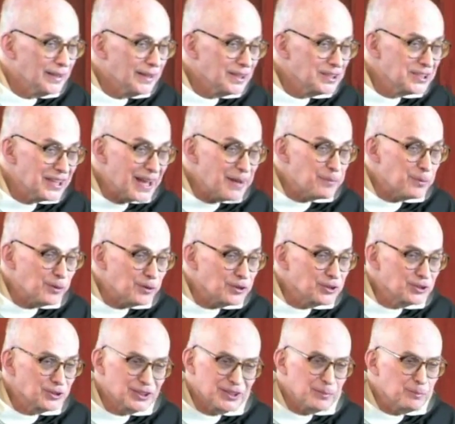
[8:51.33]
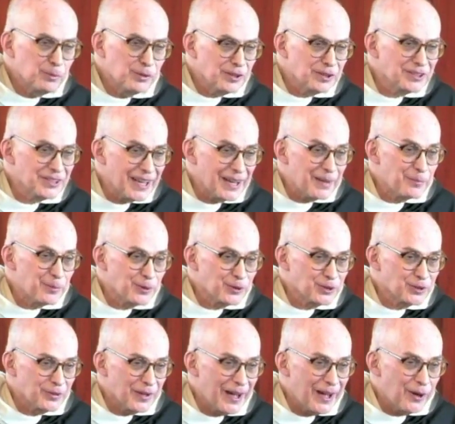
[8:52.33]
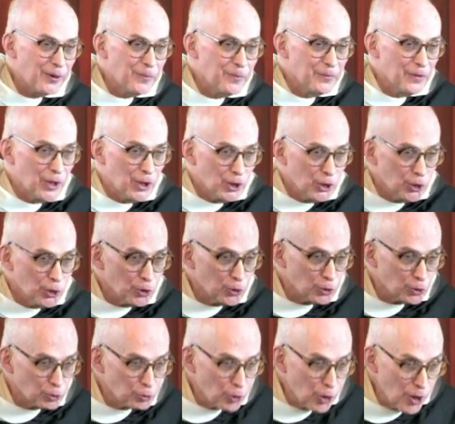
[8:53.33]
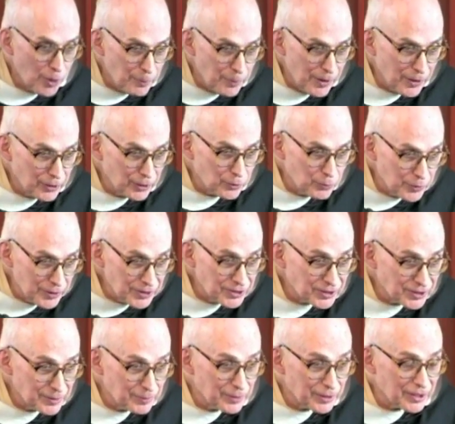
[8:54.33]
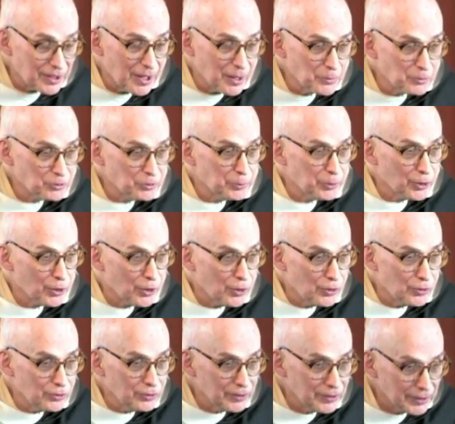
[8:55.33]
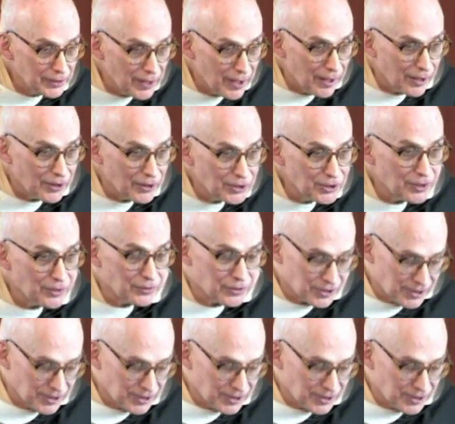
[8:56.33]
Examples, simple examples of how you can draw upon the wisdom that comes from your own knowledge of